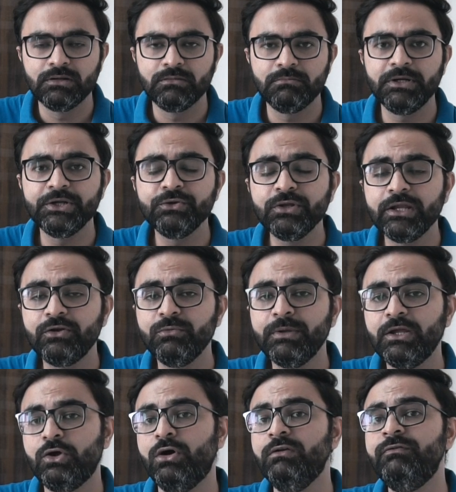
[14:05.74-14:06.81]
But you need to
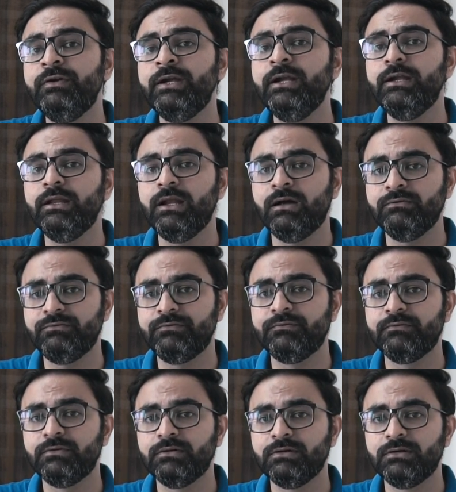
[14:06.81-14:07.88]
be confident
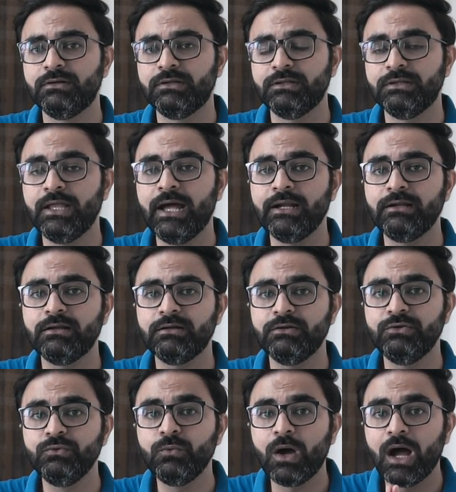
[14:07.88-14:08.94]
enough that
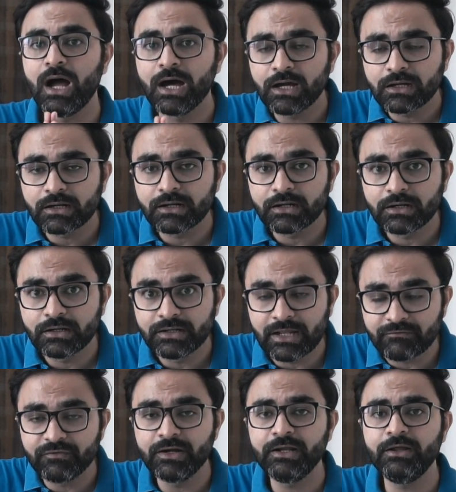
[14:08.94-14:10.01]
you are
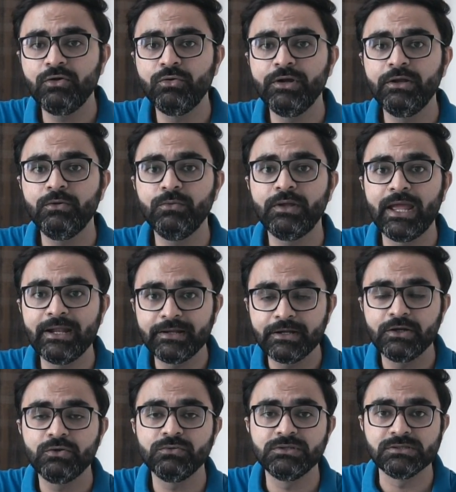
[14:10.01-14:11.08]
definitely going to get
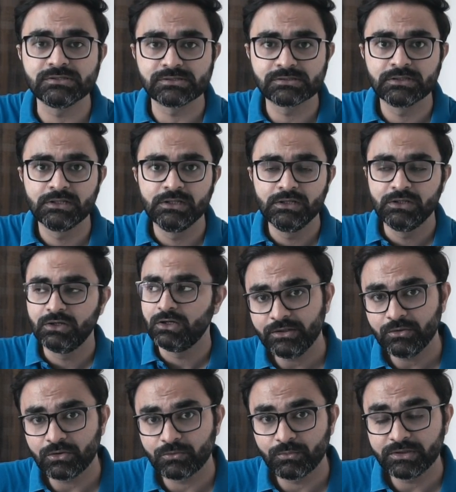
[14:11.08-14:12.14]
into this.
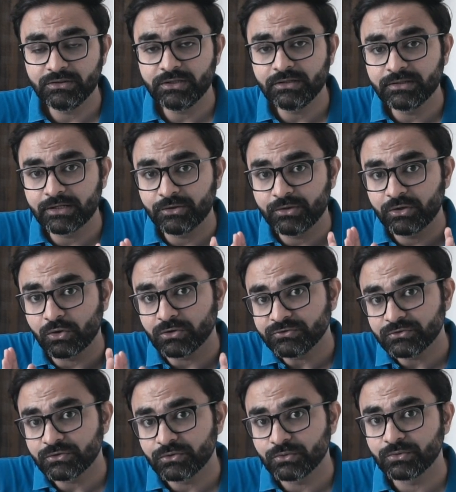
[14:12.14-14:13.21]
One thing that you can
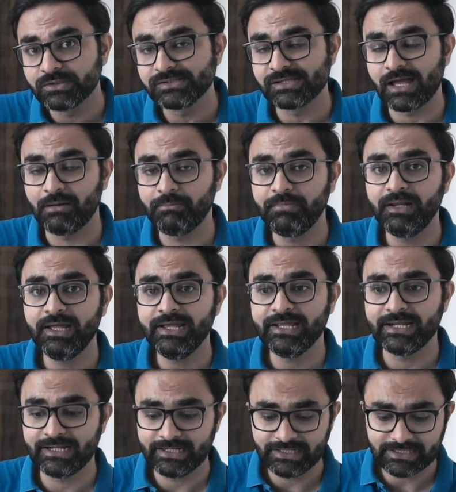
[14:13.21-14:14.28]
also do is apply
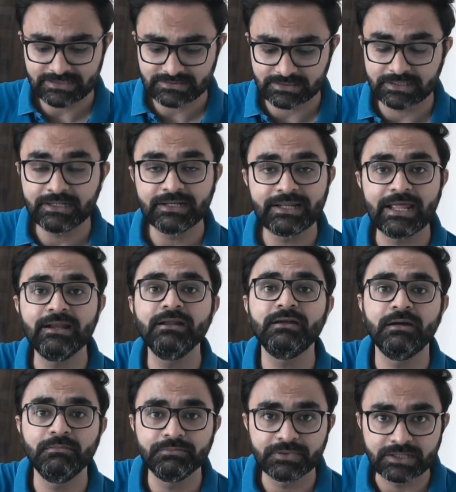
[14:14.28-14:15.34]
at least in 10
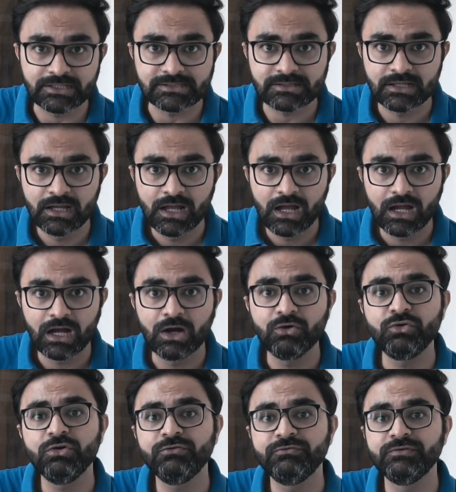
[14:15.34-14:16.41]
companies,
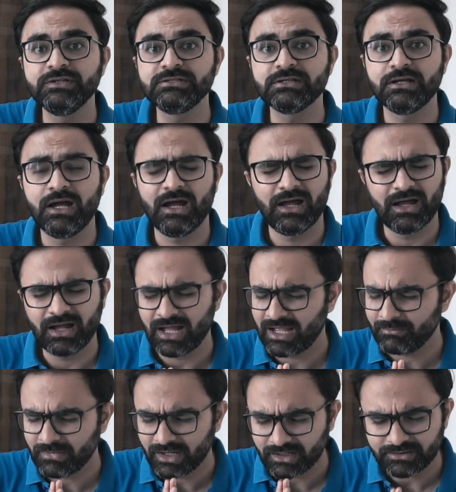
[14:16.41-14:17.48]
out of which
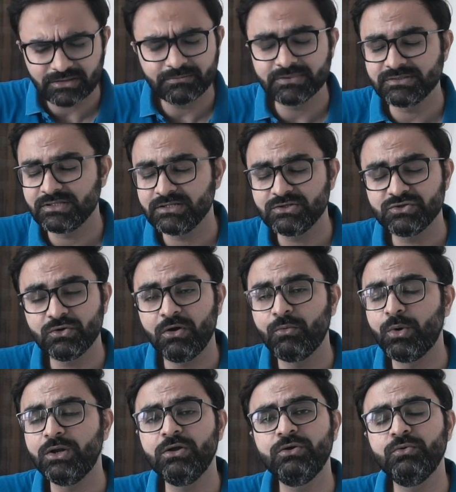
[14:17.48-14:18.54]
I'm 100% sure
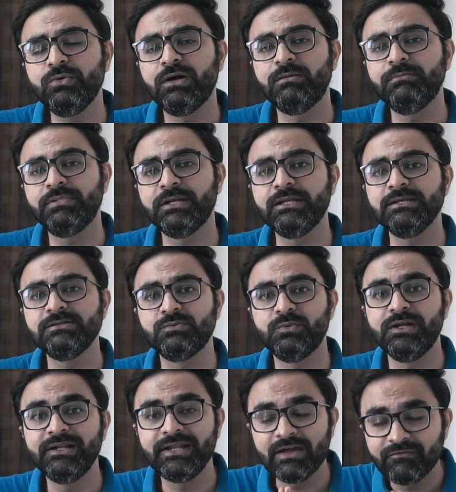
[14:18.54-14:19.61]
1 or 2 companies
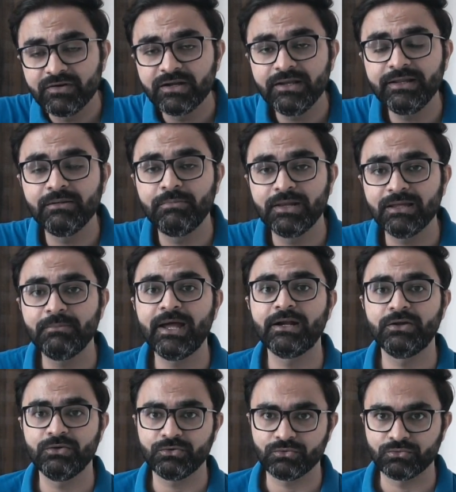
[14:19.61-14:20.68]
will definitely reply
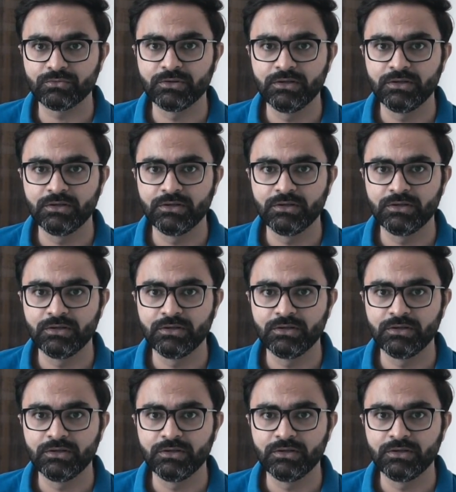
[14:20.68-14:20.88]
back to you.